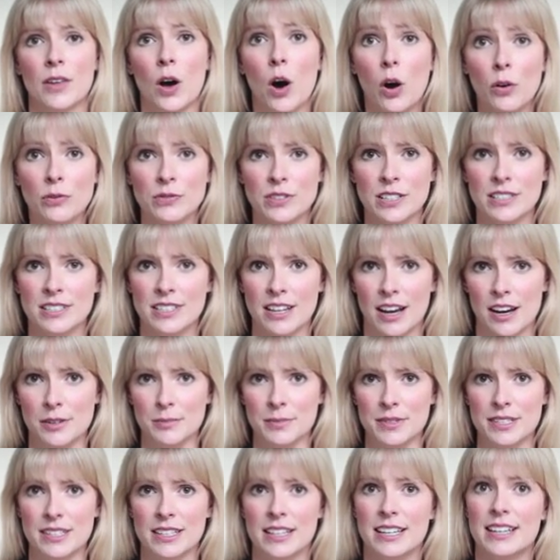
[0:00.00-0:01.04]

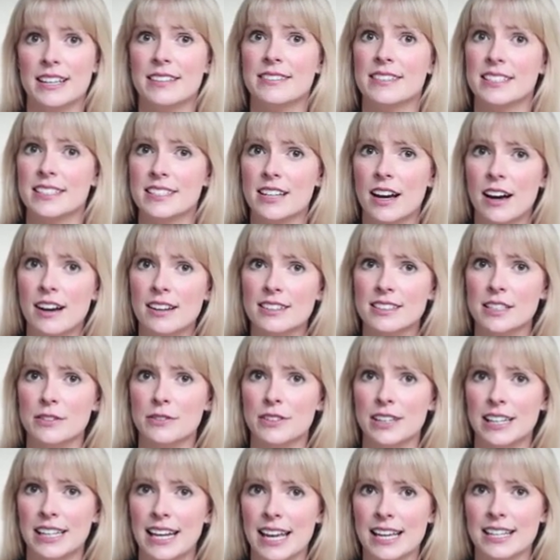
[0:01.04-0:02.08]
Oftentimes, the task of
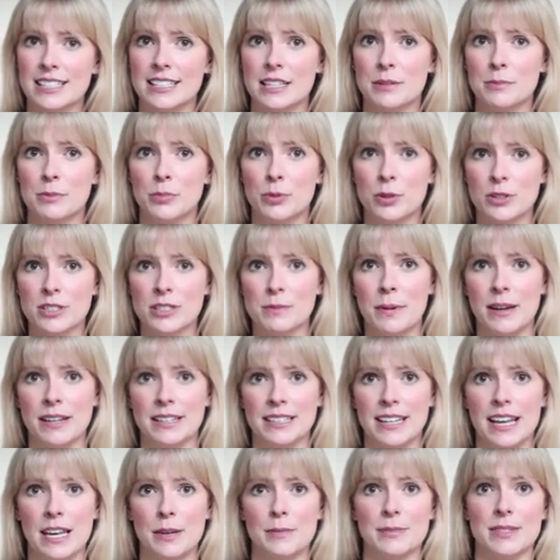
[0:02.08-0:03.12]
collecting prospect
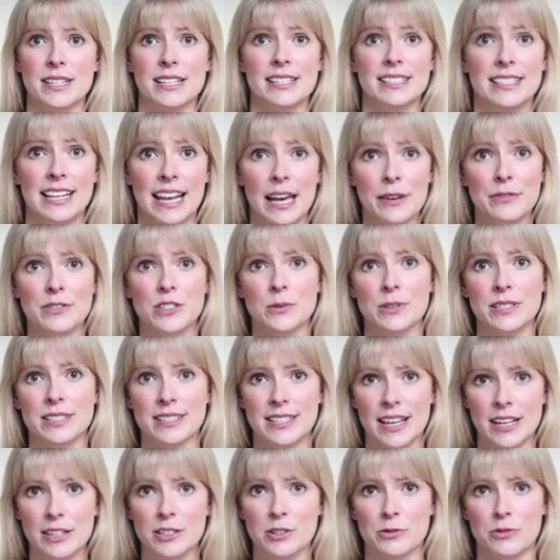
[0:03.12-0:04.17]
names is left to a
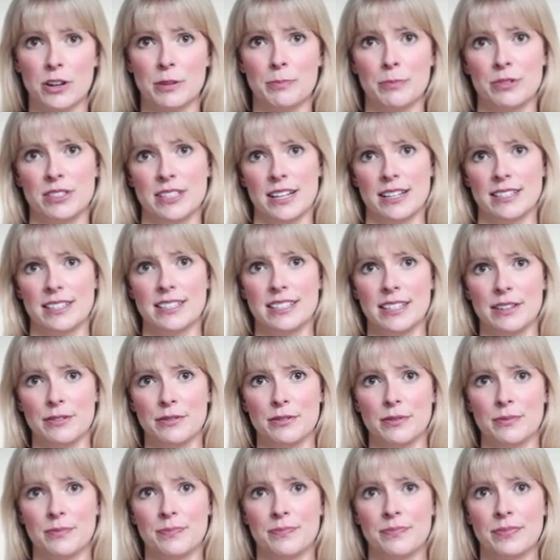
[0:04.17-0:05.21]
sales
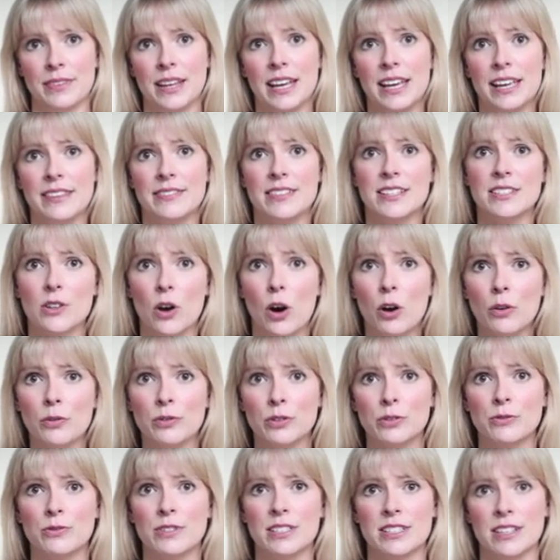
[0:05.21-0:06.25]
representative. This
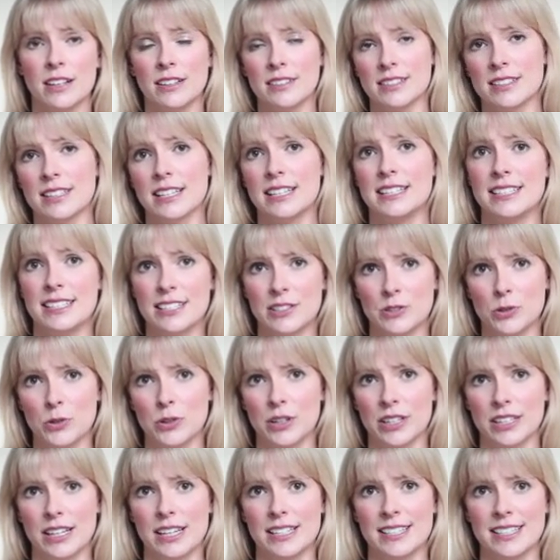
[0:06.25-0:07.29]
often results in
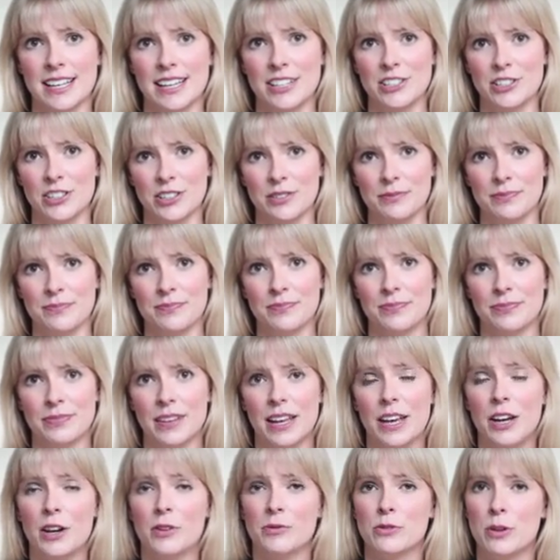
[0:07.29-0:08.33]
disorganisation.
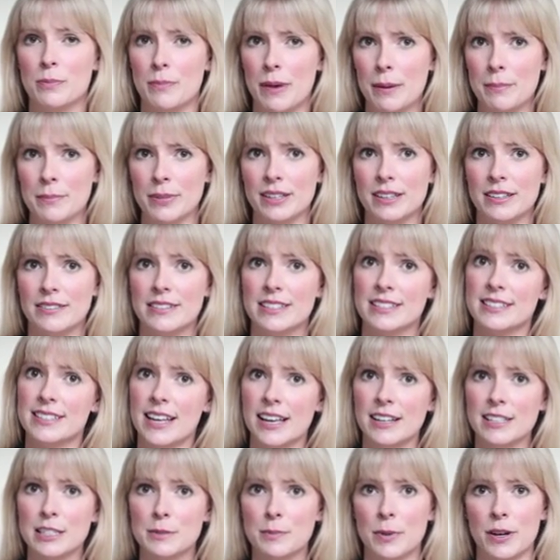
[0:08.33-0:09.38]
Remember, the
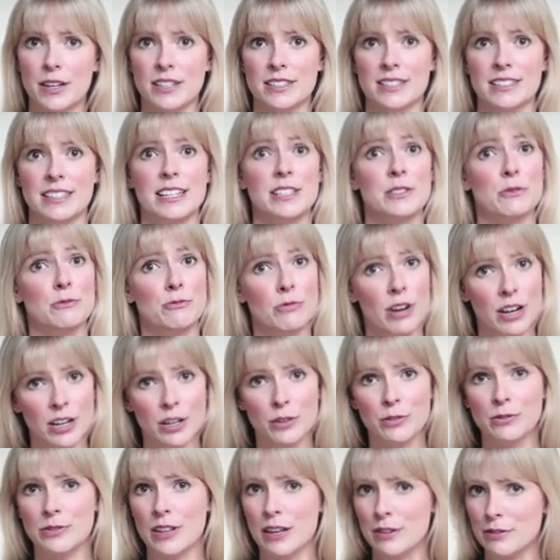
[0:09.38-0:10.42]
salesperson is run
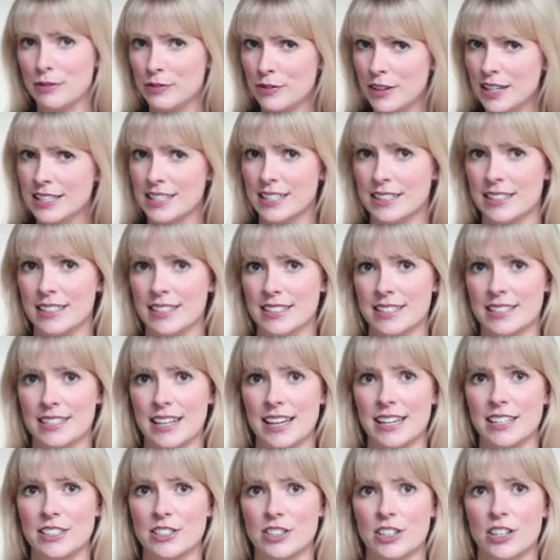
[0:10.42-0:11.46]
off their feet at this
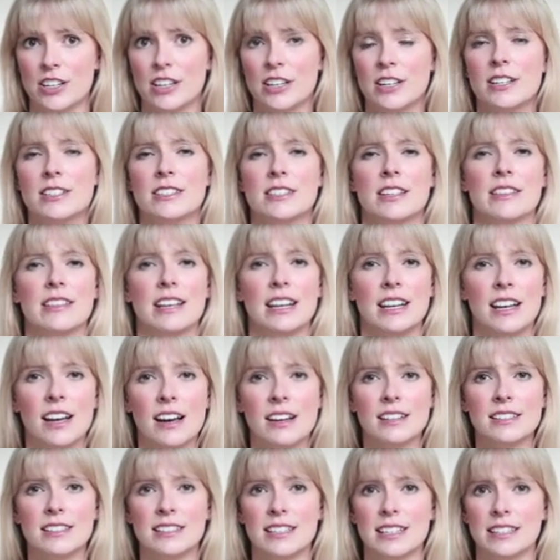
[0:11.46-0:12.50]
stage, so the
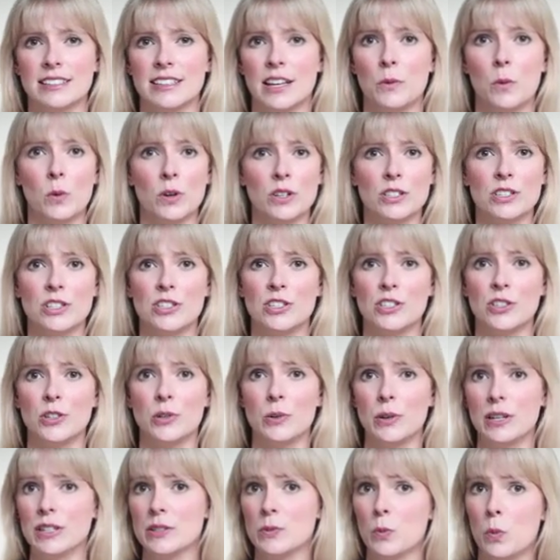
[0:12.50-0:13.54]
last thing they want to
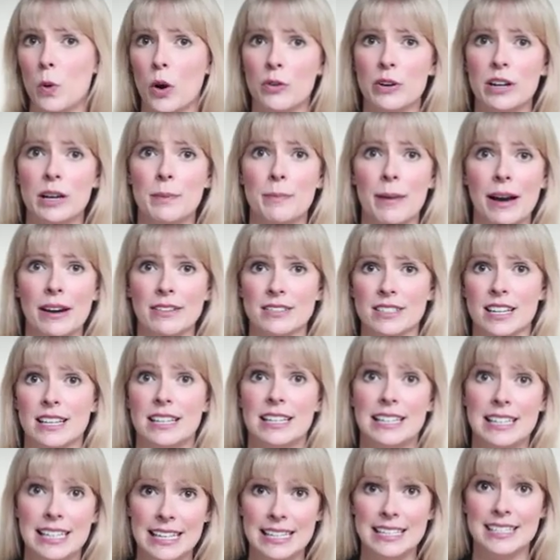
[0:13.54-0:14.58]
do is worry about a
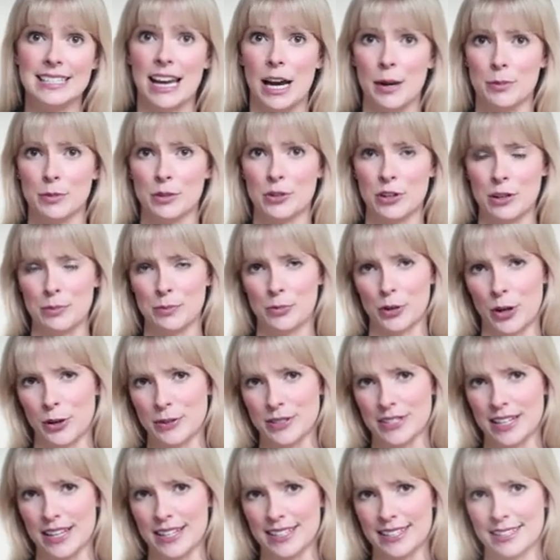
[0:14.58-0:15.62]
lead capturing
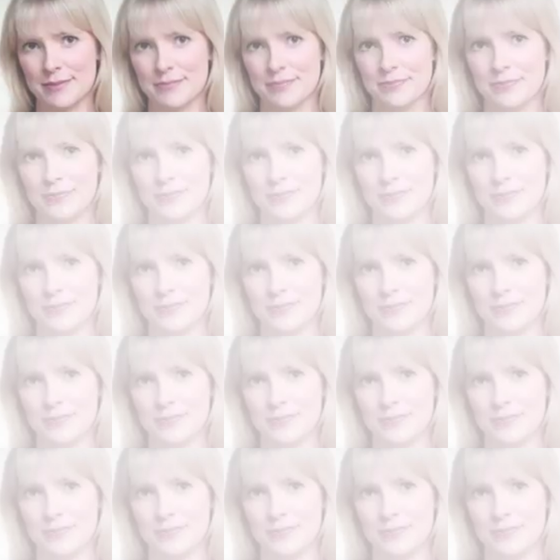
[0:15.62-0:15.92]
process.